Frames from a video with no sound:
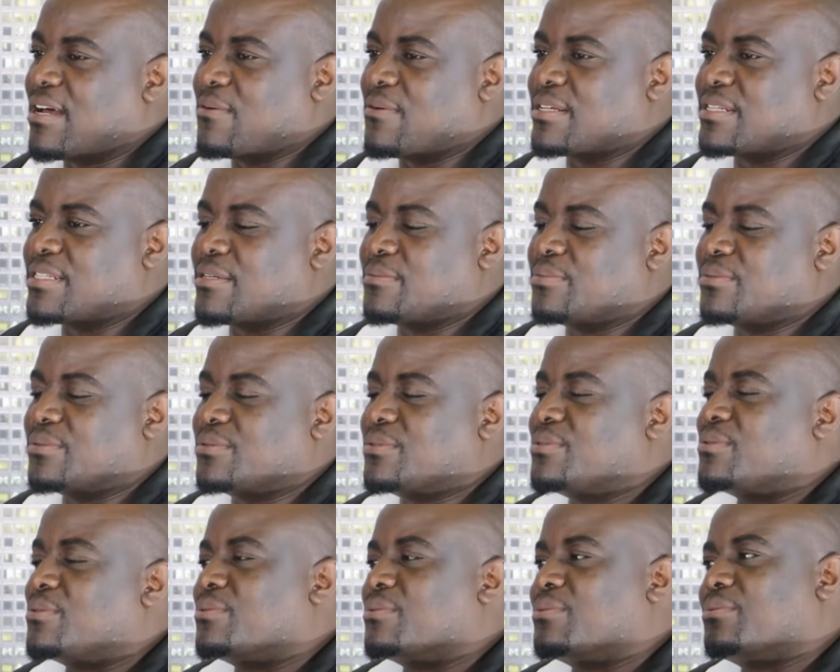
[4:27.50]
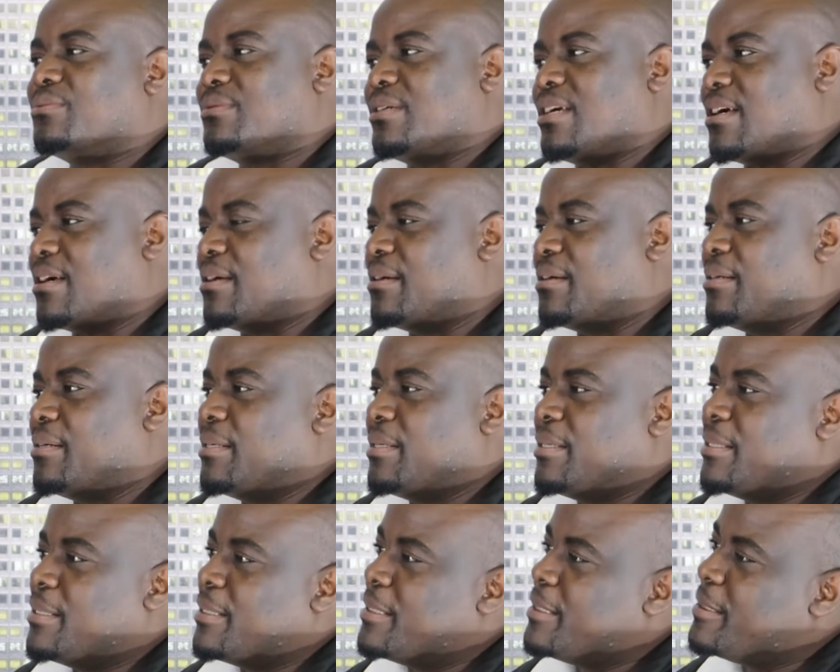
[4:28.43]
Wow. And you said
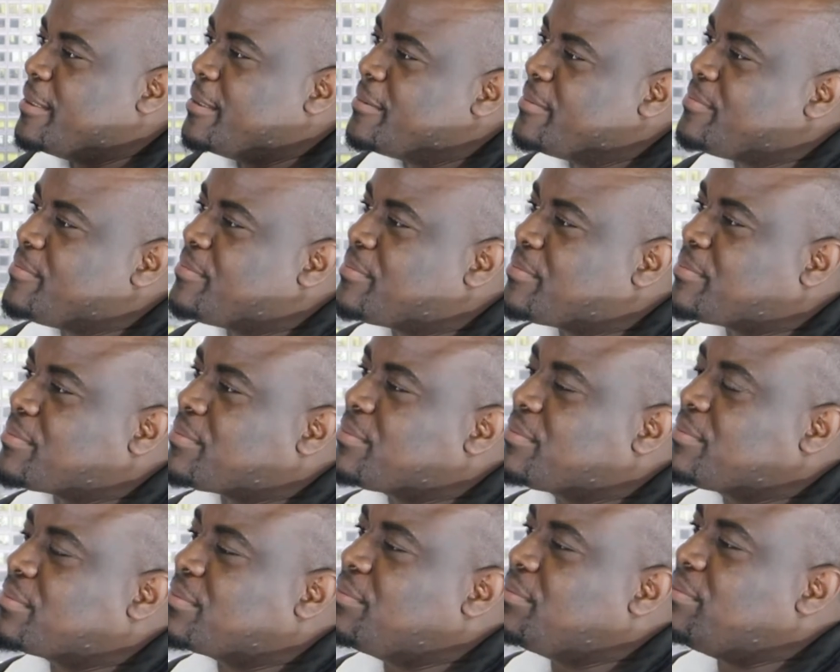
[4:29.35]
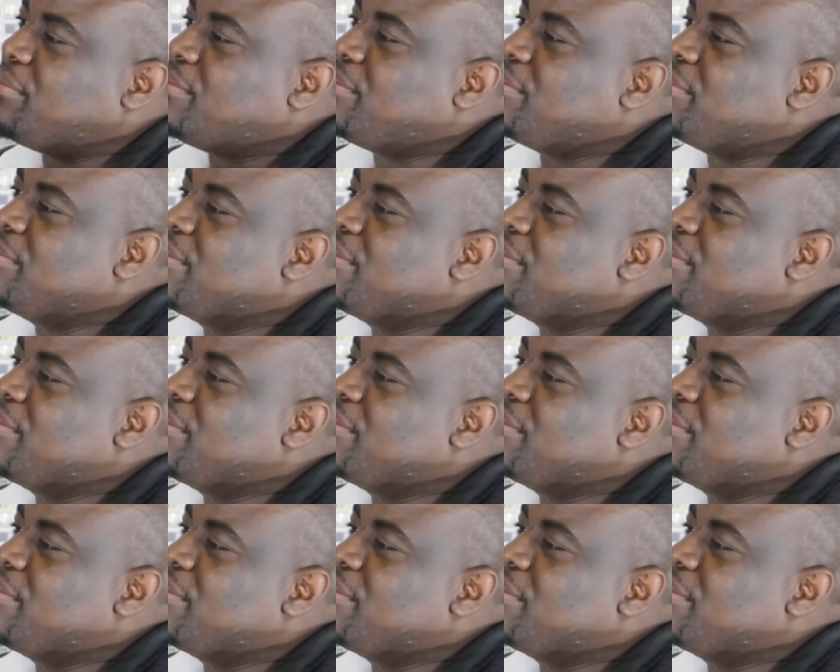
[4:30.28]
2006 to 7?